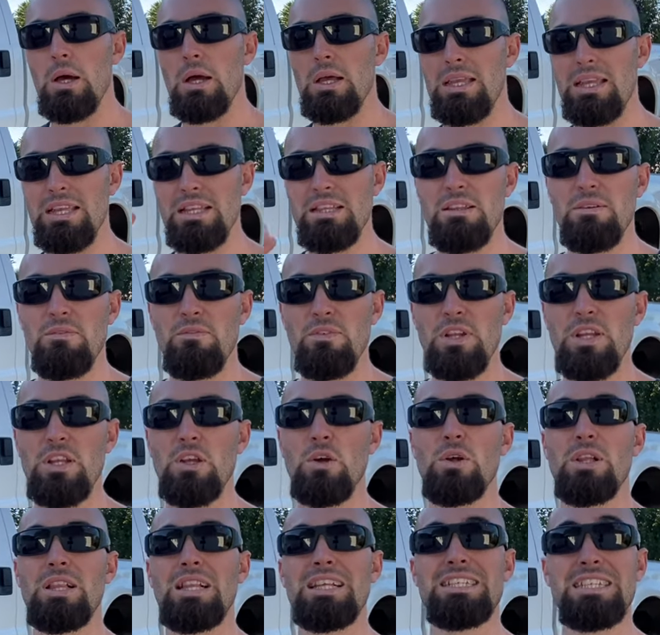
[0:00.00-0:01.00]
in the
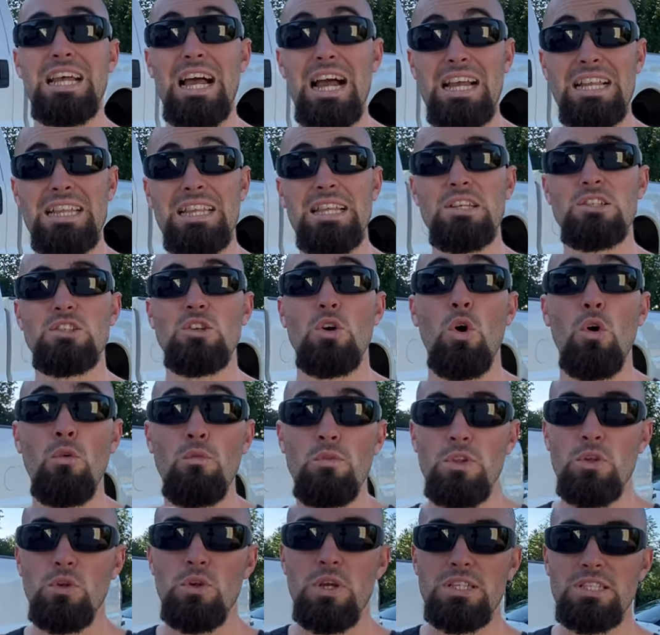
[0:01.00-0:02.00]
video at least i think so
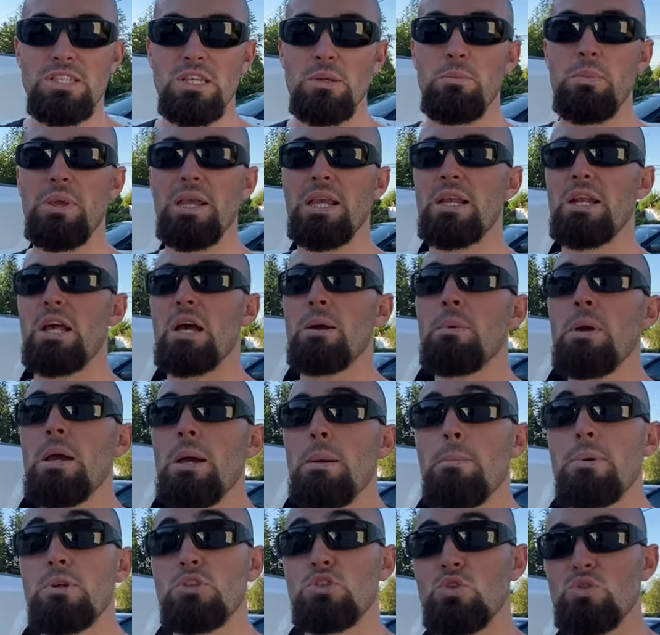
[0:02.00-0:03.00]
hopefully you guys can pick it up
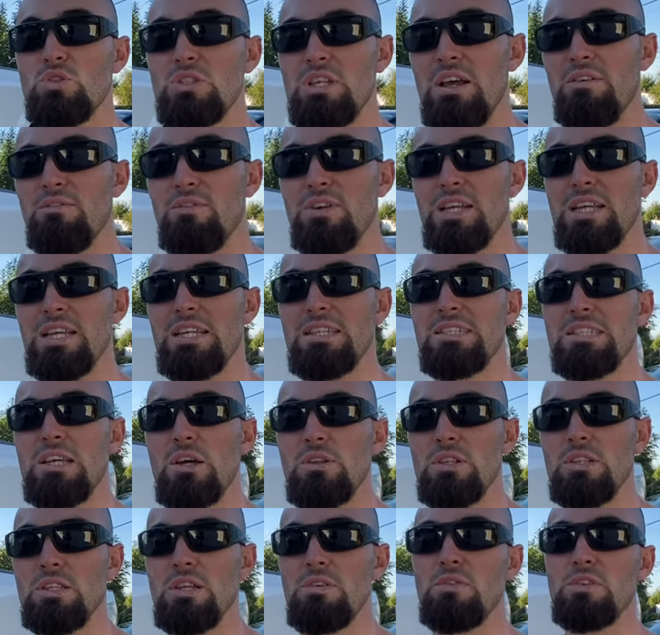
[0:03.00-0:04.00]
but you definitely can tell
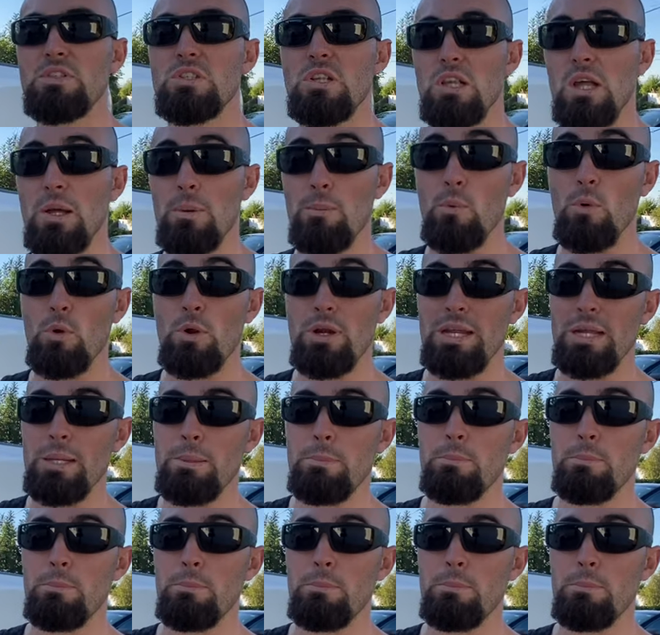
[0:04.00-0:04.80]
the difference a lot more in